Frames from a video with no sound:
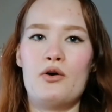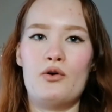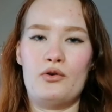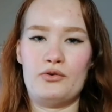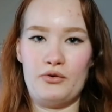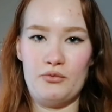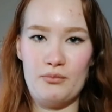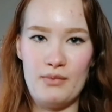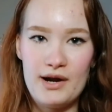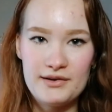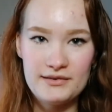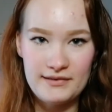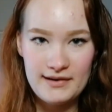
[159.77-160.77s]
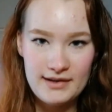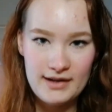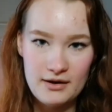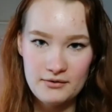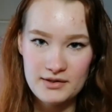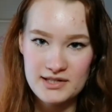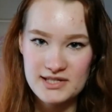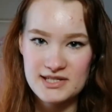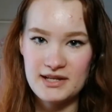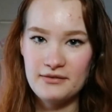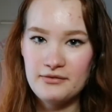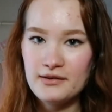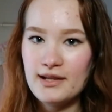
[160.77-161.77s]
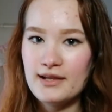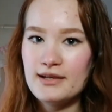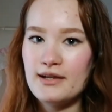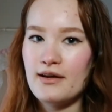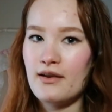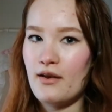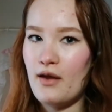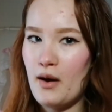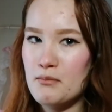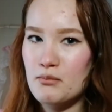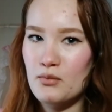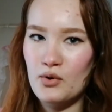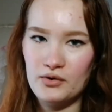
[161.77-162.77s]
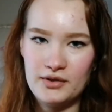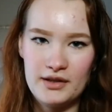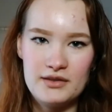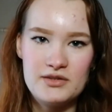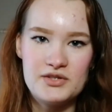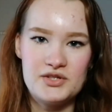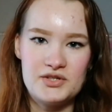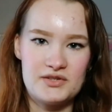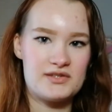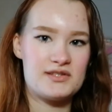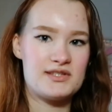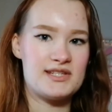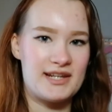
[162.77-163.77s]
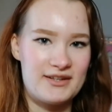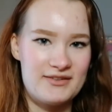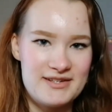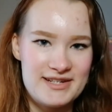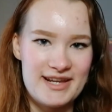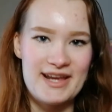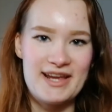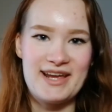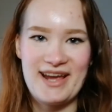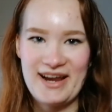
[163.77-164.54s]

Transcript: Although mine right now is definitely a lot more than just second day.